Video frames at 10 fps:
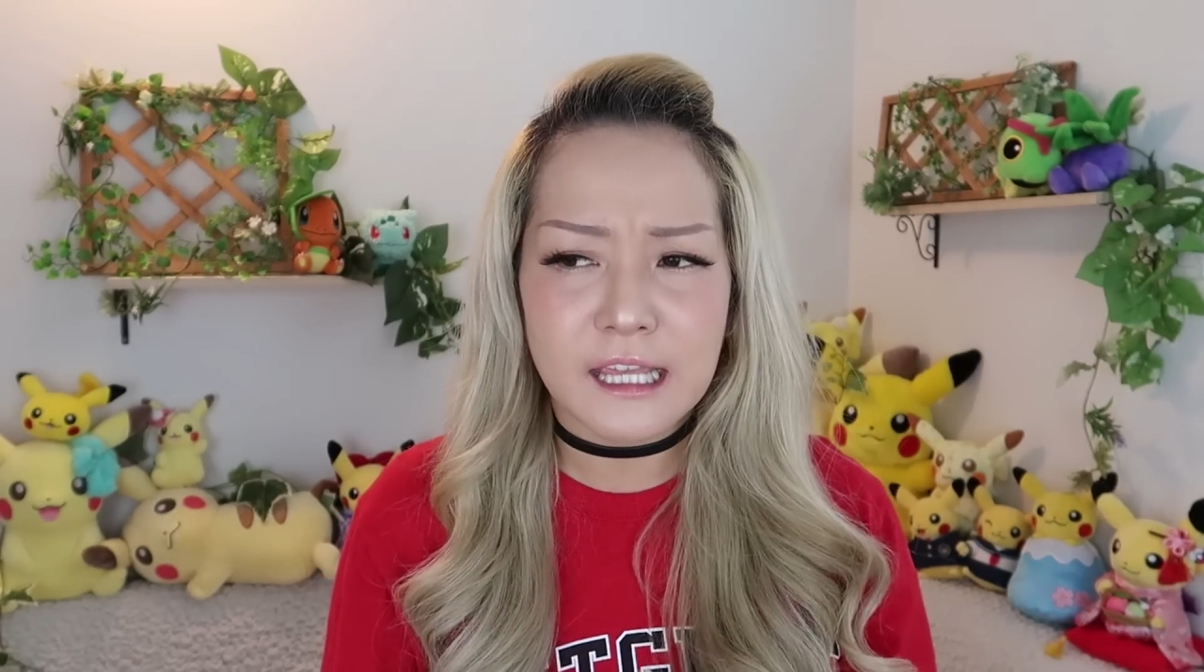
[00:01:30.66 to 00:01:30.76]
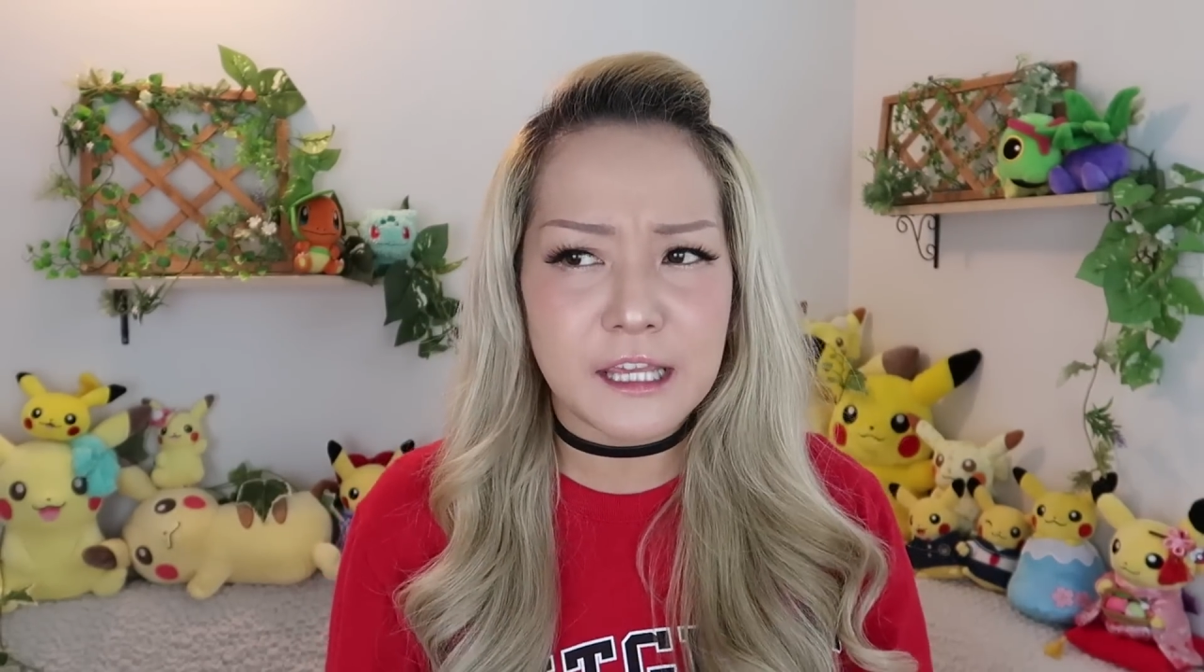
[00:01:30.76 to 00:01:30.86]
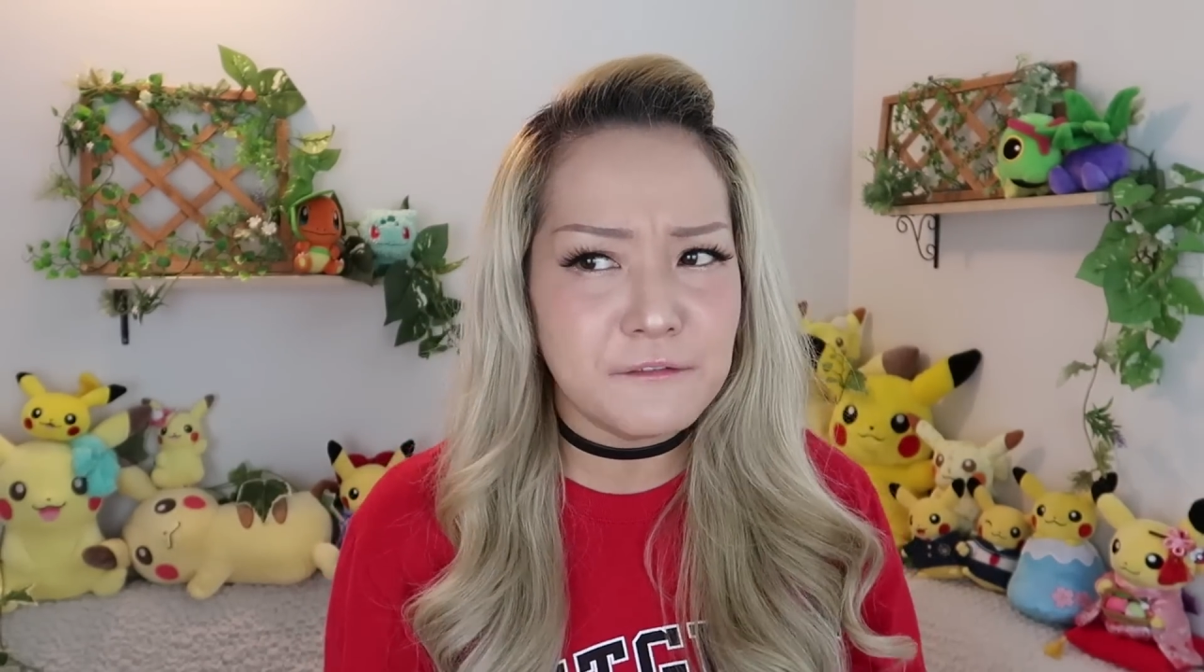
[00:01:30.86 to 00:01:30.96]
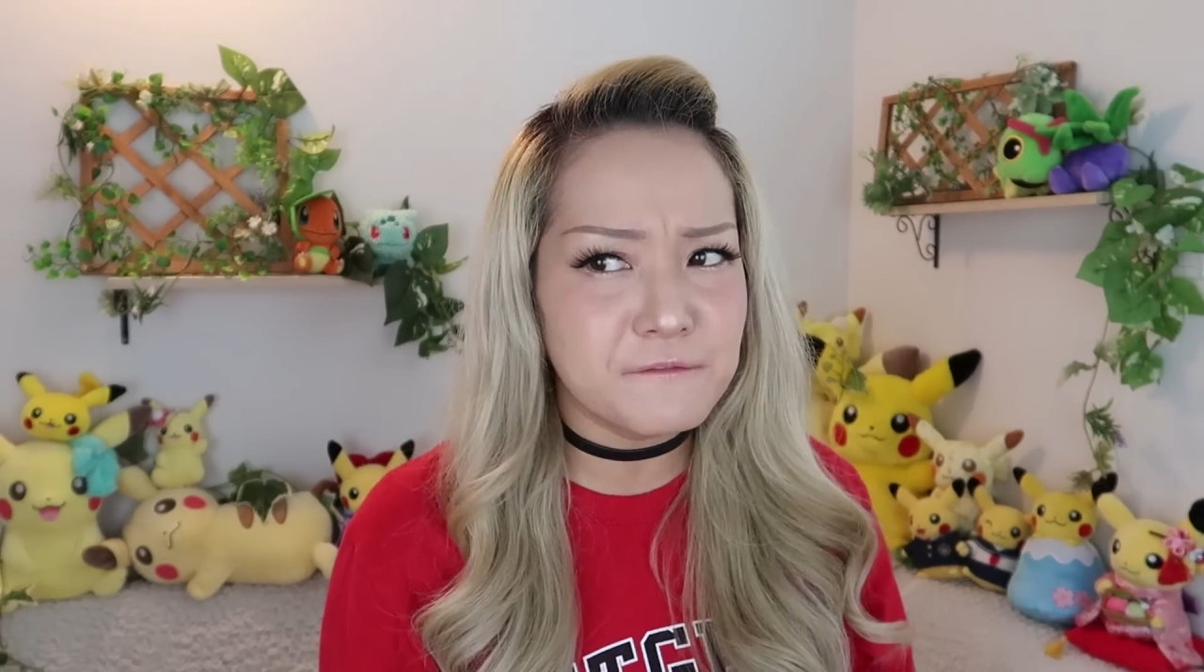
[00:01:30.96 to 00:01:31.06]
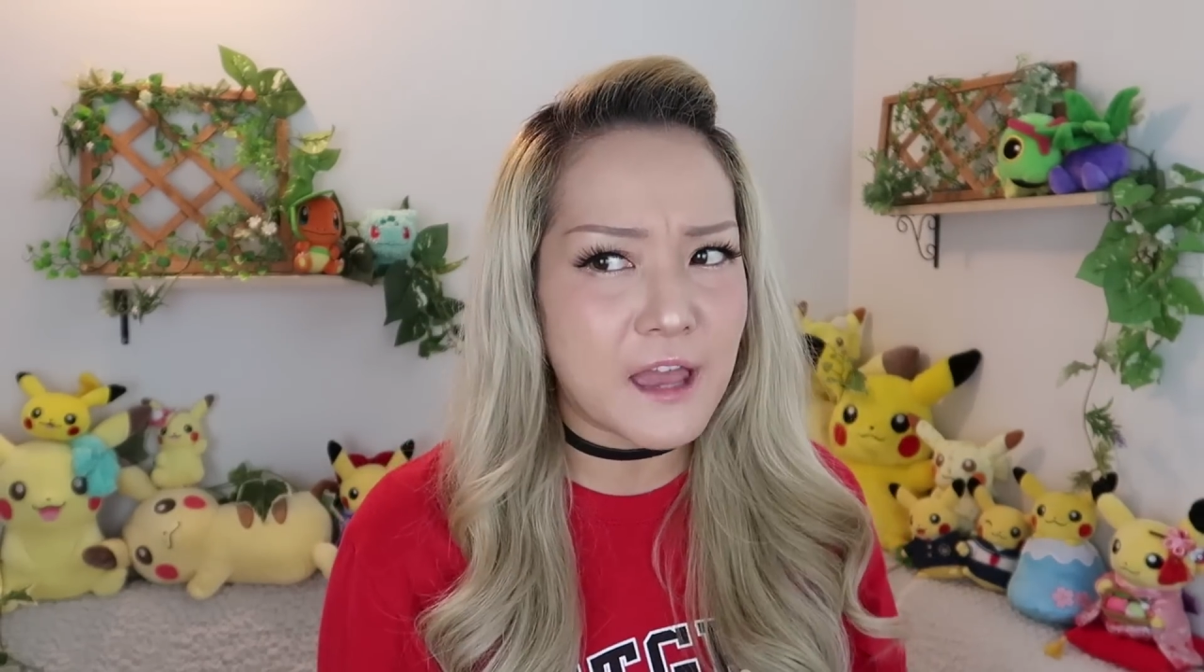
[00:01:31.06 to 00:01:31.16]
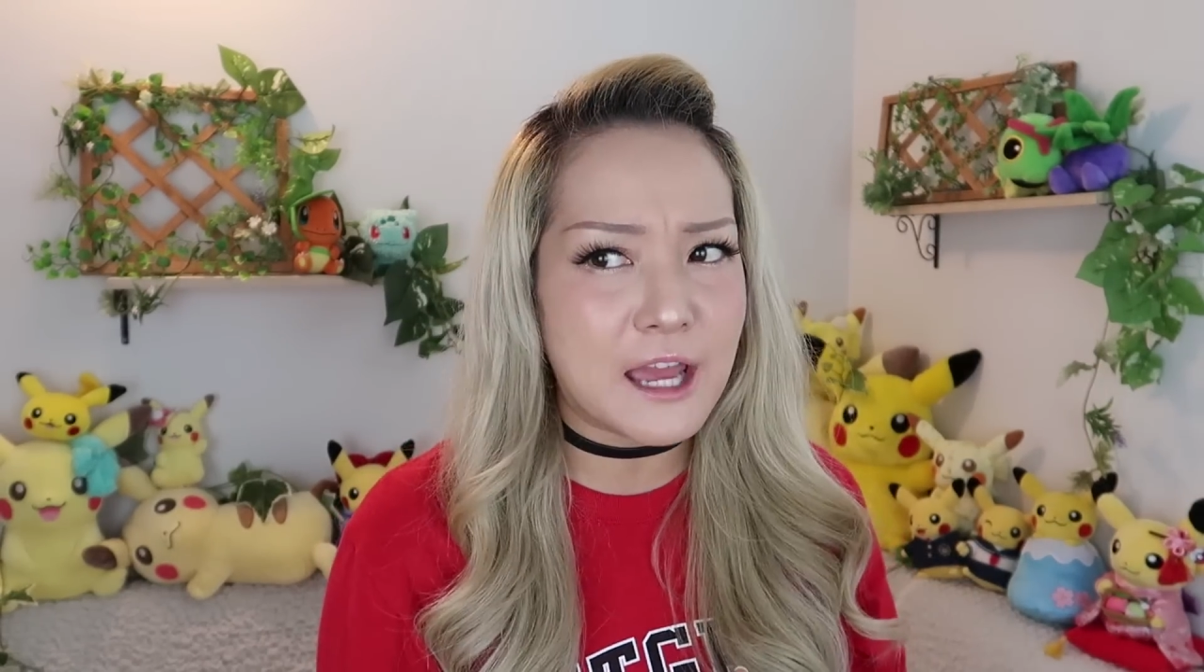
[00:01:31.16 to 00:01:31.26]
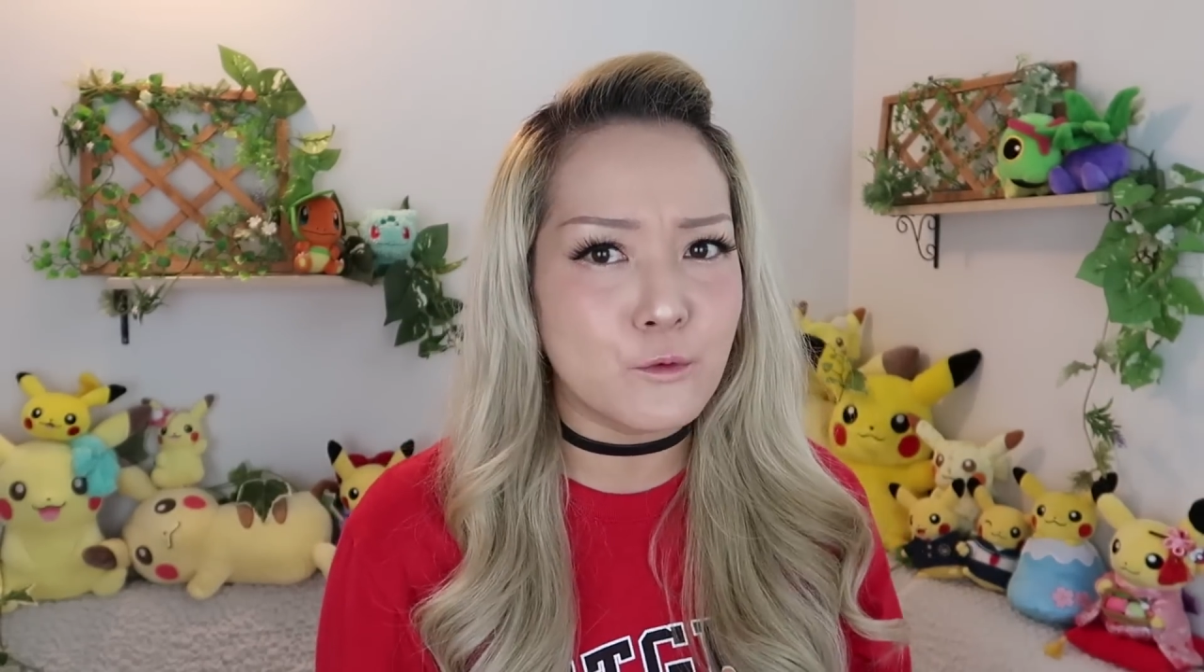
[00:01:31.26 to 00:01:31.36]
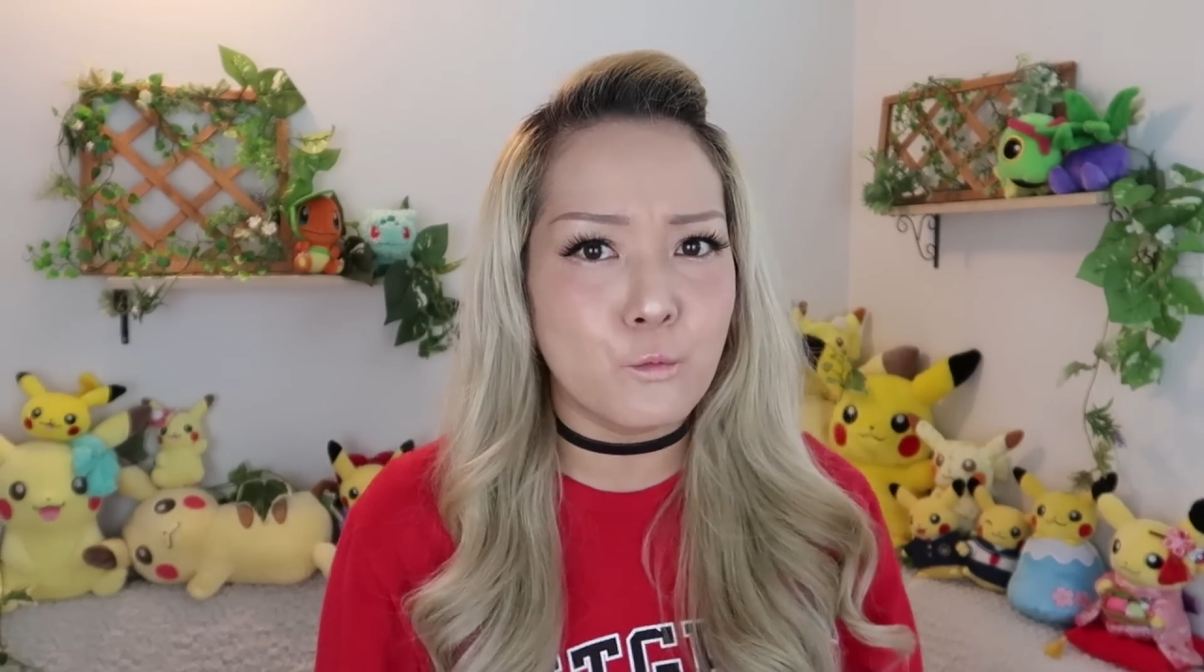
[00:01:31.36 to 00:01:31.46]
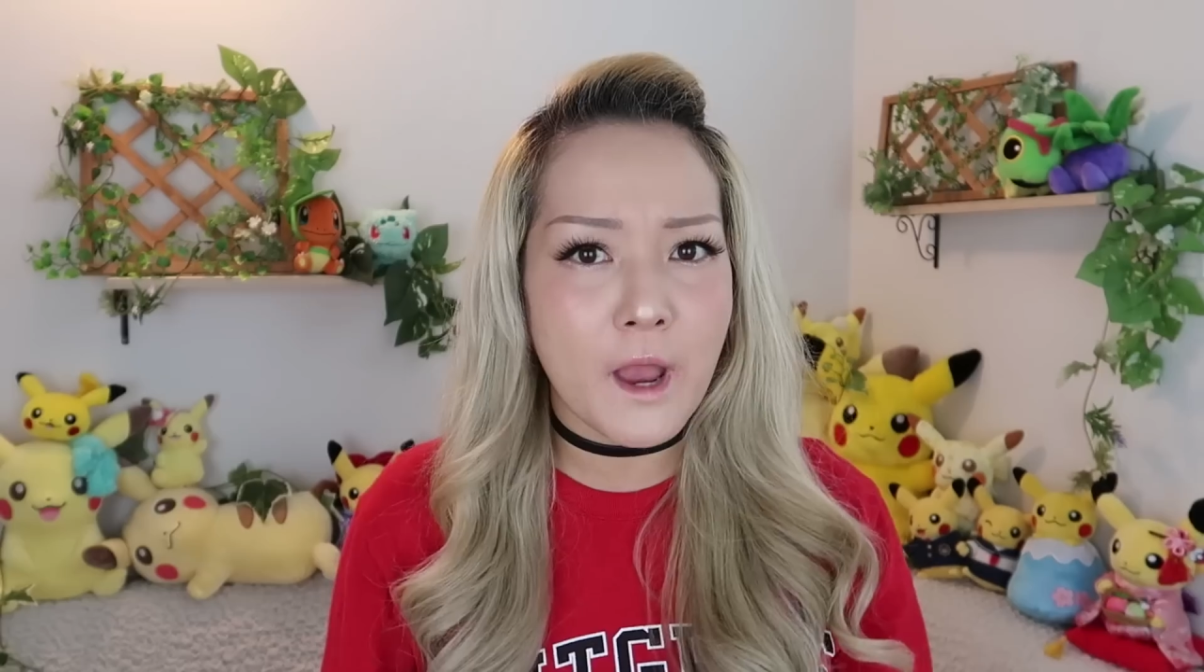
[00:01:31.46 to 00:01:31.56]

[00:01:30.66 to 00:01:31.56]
if and